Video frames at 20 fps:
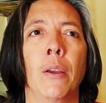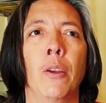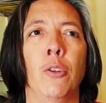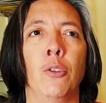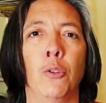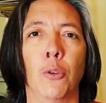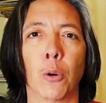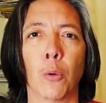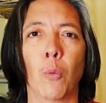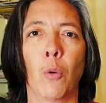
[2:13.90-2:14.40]

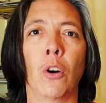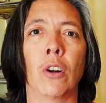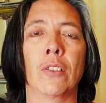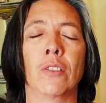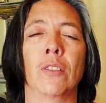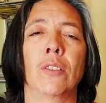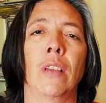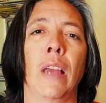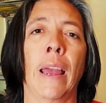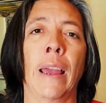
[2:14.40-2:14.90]
your
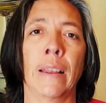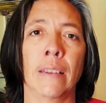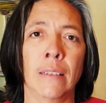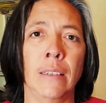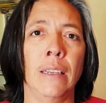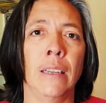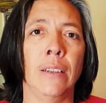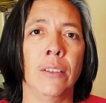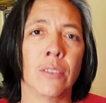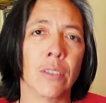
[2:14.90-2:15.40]
wants and
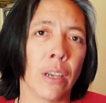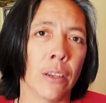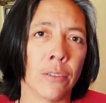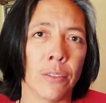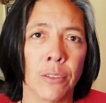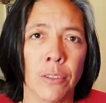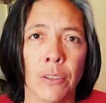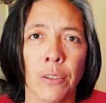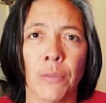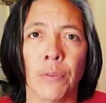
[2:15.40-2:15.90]
needs as
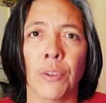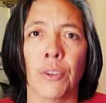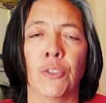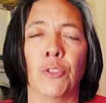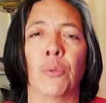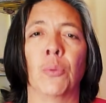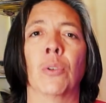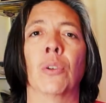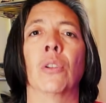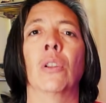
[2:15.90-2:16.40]
an
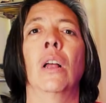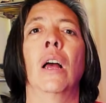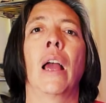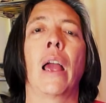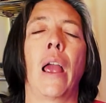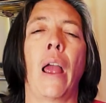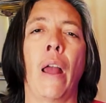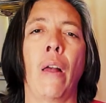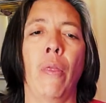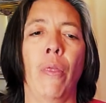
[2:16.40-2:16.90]
individual,
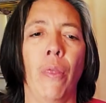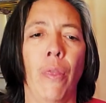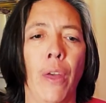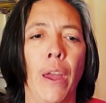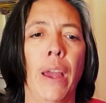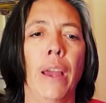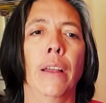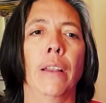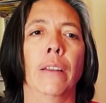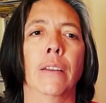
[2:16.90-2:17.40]
and
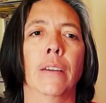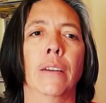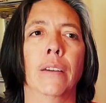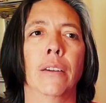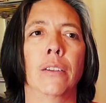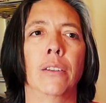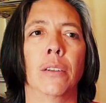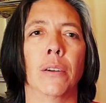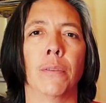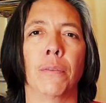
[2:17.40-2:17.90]
then
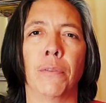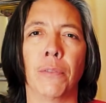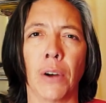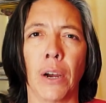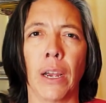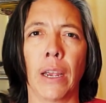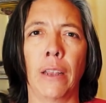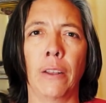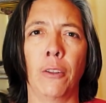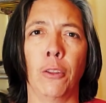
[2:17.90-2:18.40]
to
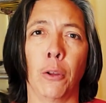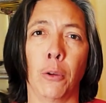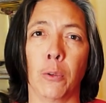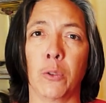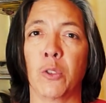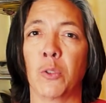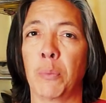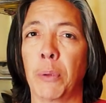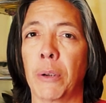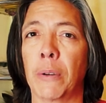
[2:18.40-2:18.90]
find
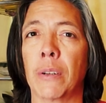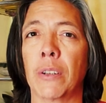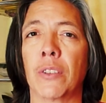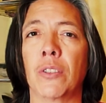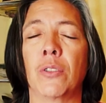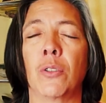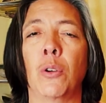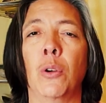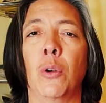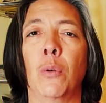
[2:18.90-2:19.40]
those
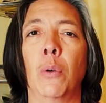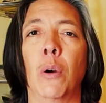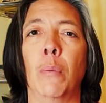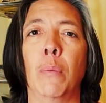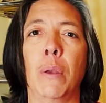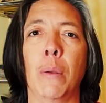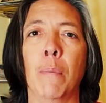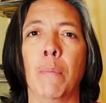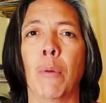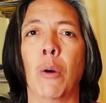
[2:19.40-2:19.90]
spirits who will
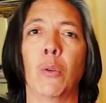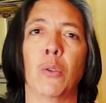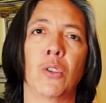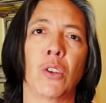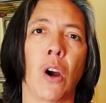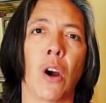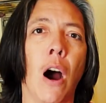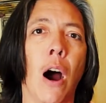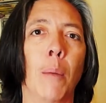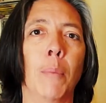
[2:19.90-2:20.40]
be most
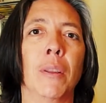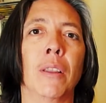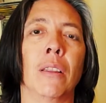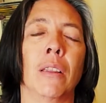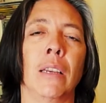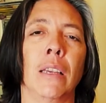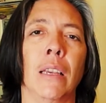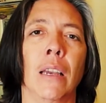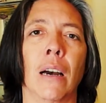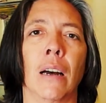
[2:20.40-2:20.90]

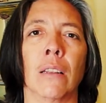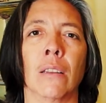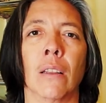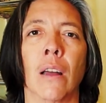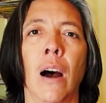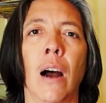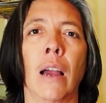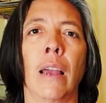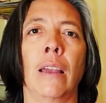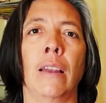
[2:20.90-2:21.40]
commonly
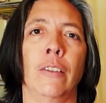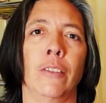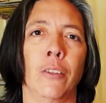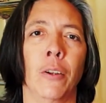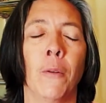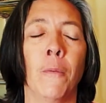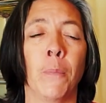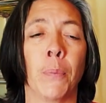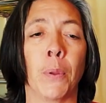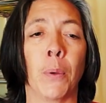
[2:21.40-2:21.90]
aligned
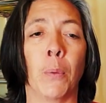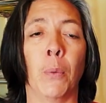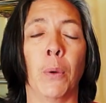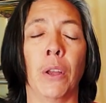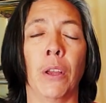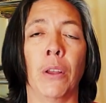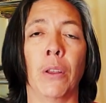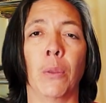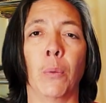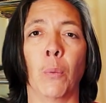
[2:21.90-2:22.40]

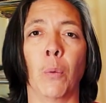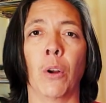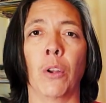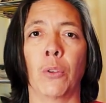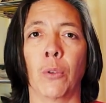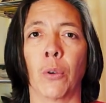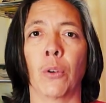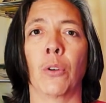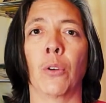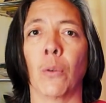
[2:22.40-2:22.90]
with
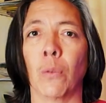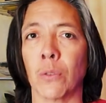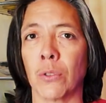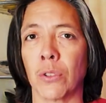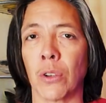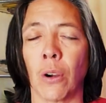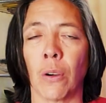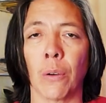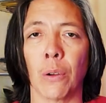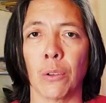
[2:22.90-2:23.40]
what your goals
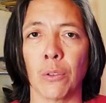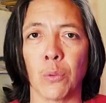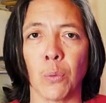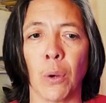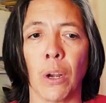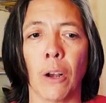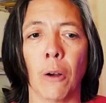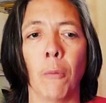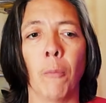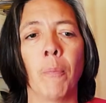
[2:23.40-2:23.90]
are as
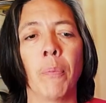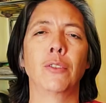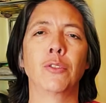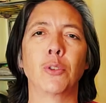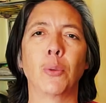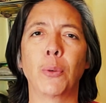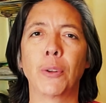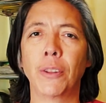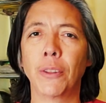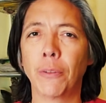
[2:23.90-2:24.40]
well.
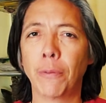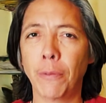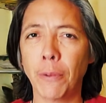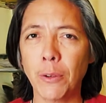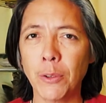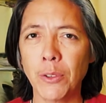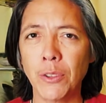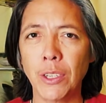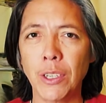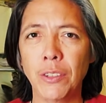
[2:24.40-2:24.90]
So one of the
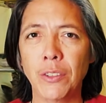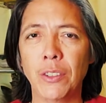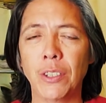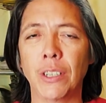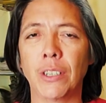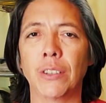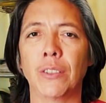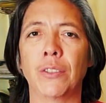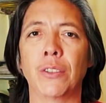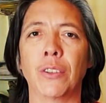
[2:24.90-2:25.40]
first things to
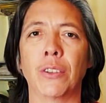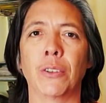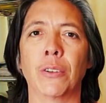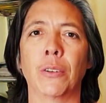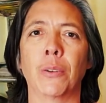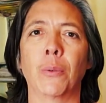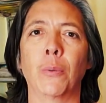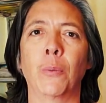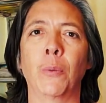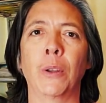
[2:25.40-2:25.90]

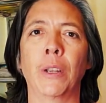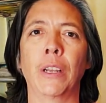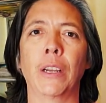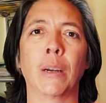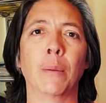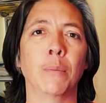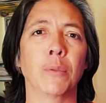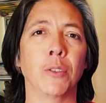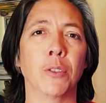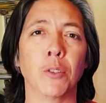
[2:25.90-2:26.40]
consider when it
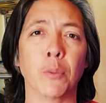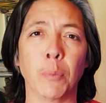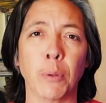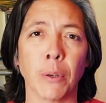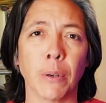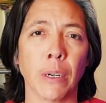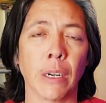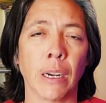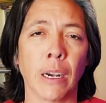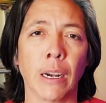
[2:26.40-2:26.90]
comes to
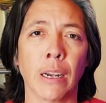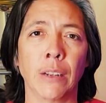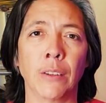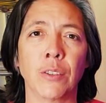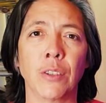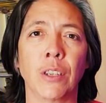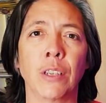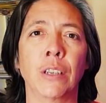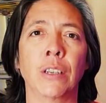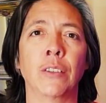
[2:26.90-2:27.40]
spirit
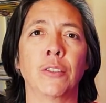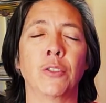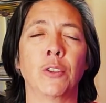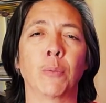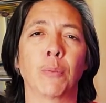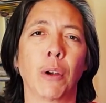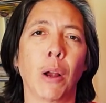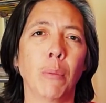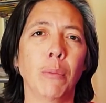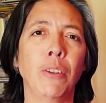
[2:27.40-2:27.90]
guides is
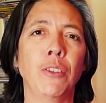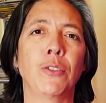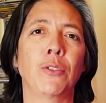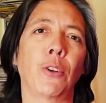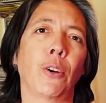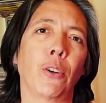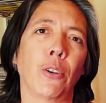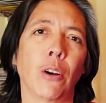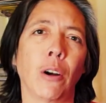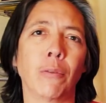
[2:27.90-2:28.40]
to probably
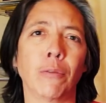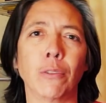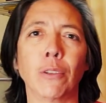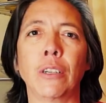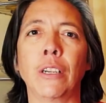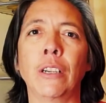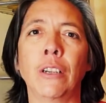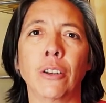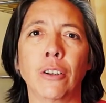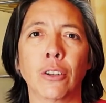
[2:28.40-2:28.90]
start off
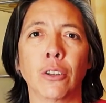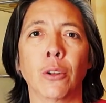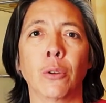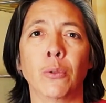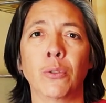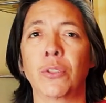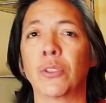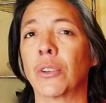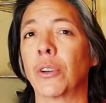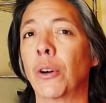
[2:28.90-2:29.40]
looking
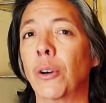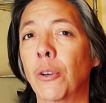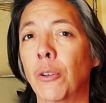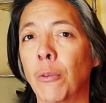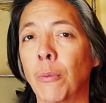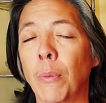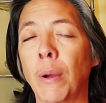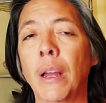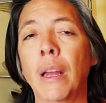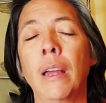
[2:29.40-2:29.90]
close to
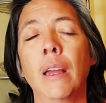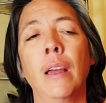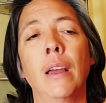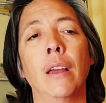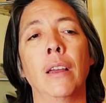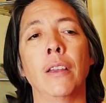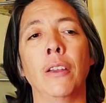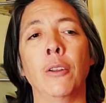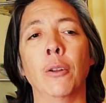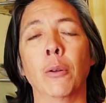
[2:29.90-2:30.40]
home.
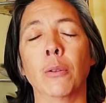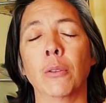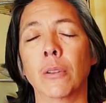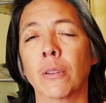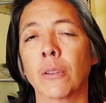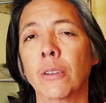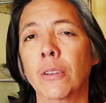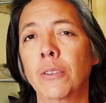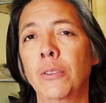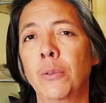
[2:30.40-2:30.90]
You know,
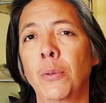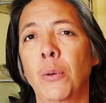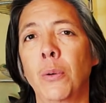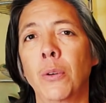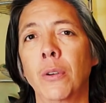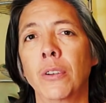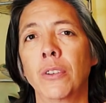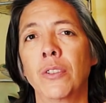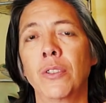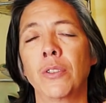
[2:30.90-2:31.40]
look
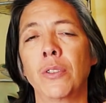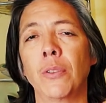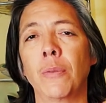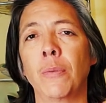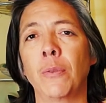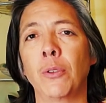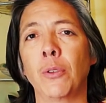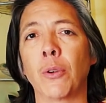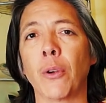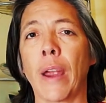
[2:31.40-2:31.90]
towards
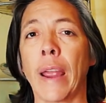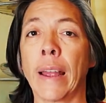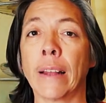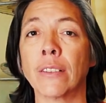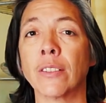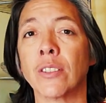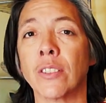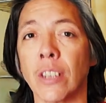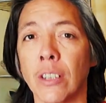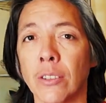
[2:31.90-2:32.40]
your
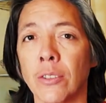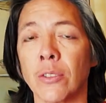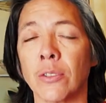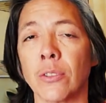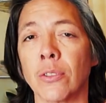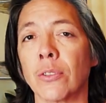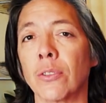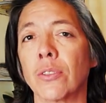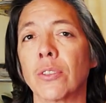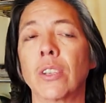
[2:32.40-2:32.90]

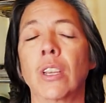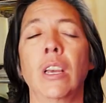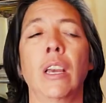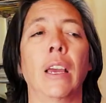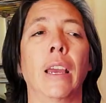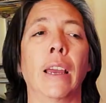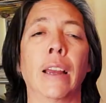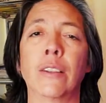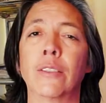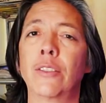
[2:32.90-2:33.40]
ancestors.
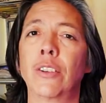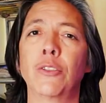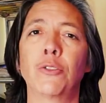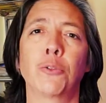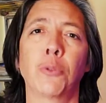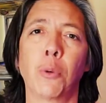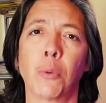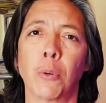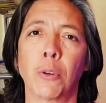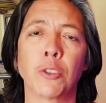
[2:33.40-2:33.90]

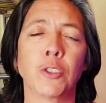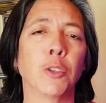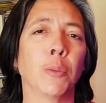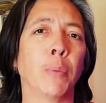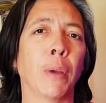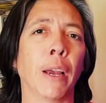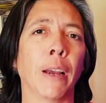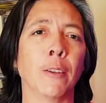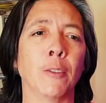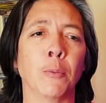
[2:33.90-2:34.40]
Ancestral
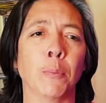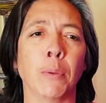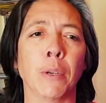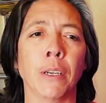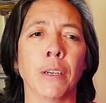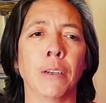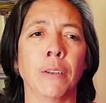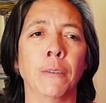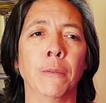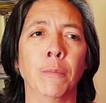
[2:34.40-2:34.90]
worship has
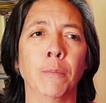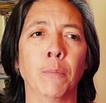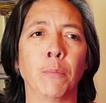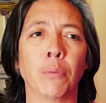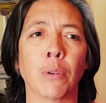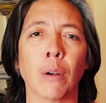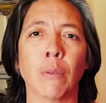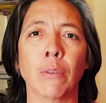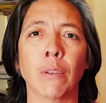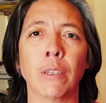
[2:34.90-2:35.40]
been
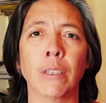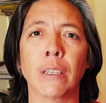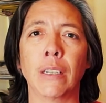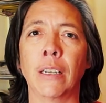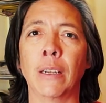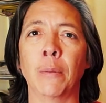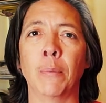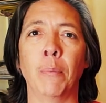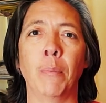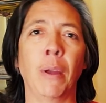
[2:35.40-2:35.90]
prevalent
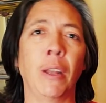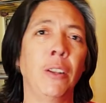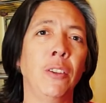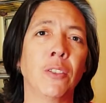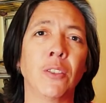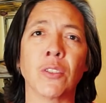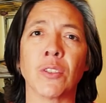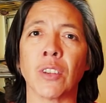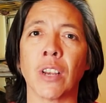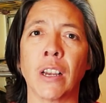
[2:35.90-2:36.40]
in many
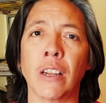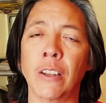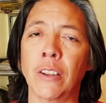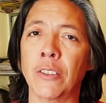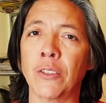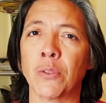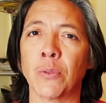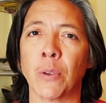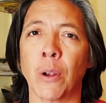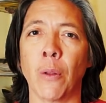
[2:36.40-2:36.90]

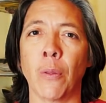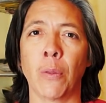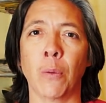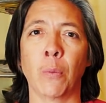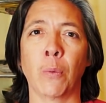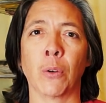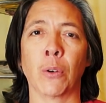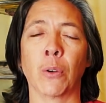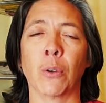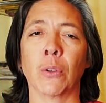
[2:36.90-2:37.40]
societies throughout the
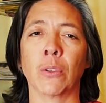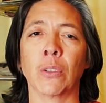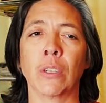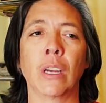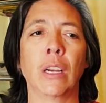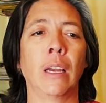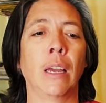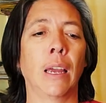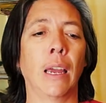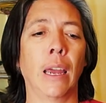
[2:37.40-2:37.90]
world,
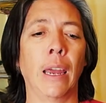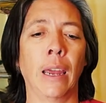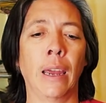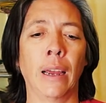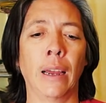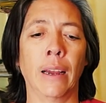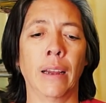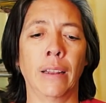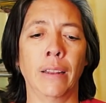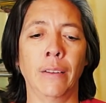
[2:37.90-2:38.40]

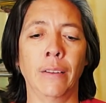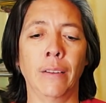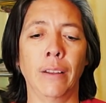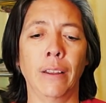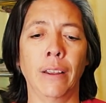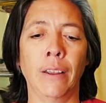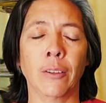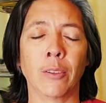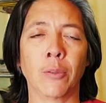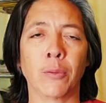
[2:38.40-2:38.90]
and
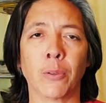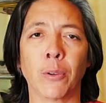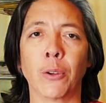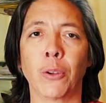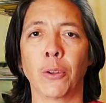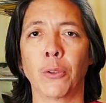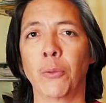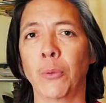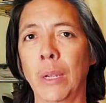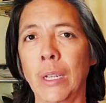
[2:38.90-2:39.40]
it's for
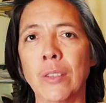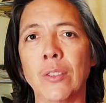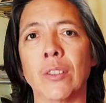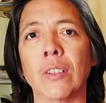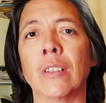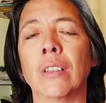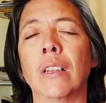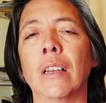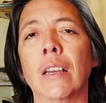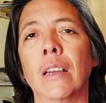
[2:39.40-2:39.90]
good
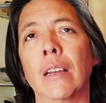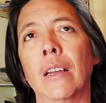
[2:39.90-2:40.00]
reason.